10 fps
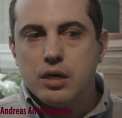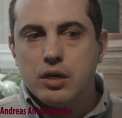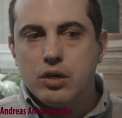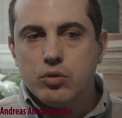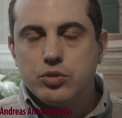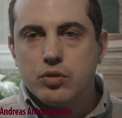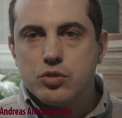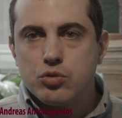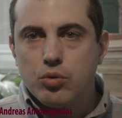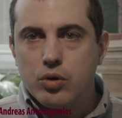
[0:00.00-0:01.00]
go to the
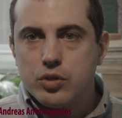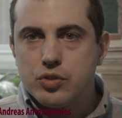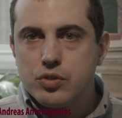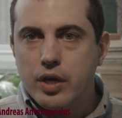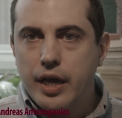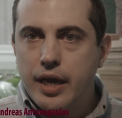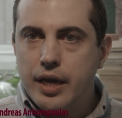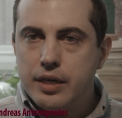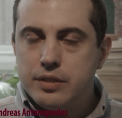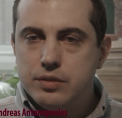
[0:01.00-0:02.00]
source
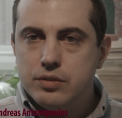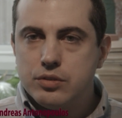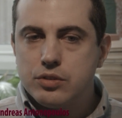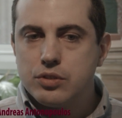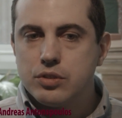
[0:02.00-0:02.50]
and